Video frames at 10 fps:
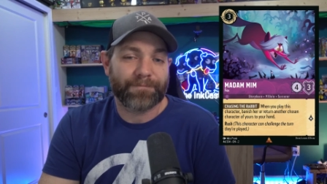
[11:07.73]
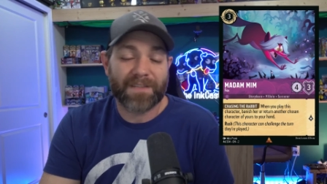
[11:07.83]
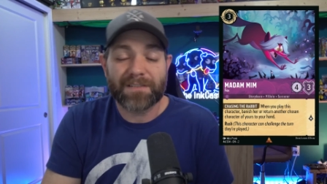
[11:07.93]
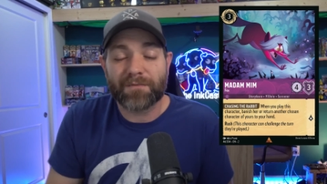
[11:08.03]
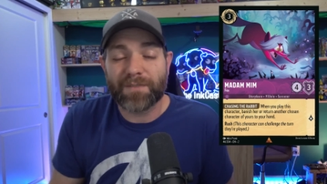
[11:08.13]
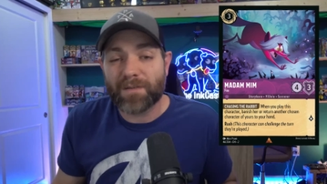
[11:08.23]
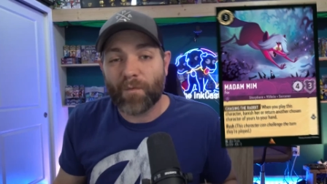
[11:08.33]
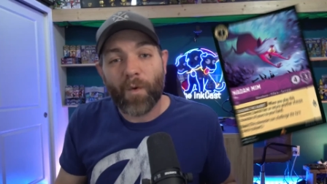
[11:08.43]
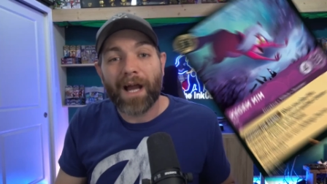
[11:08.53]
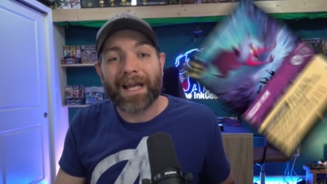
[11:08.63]
This is the reason
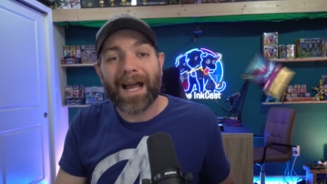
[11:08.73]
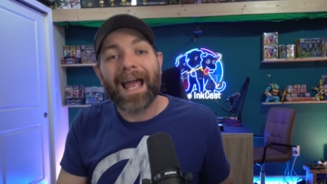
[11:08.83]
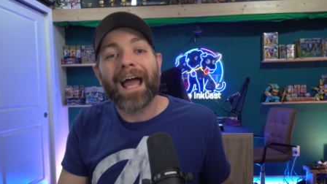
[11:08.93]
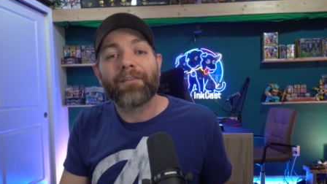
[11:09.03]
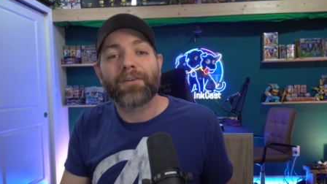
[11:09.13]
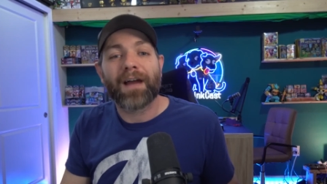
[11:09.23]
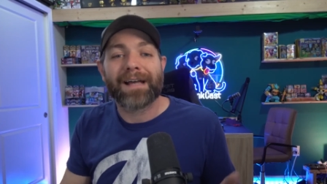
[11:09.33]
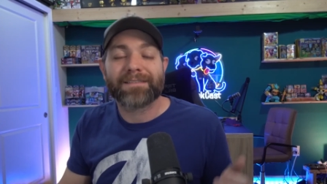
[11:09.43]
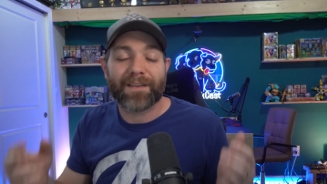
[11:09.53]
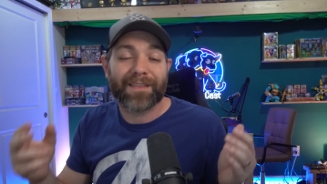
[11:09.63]
why I have her
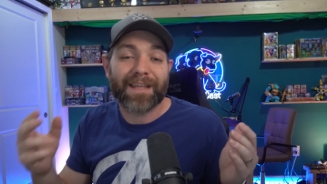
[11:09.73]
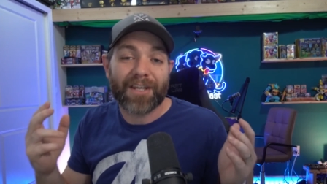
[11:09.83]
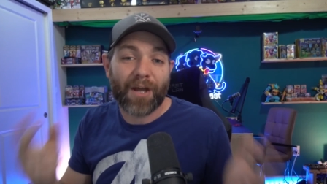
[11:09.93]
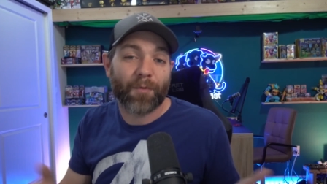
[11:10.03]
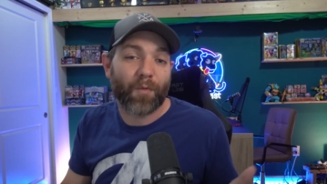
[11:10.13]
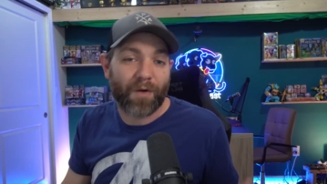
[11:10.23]
as the number 1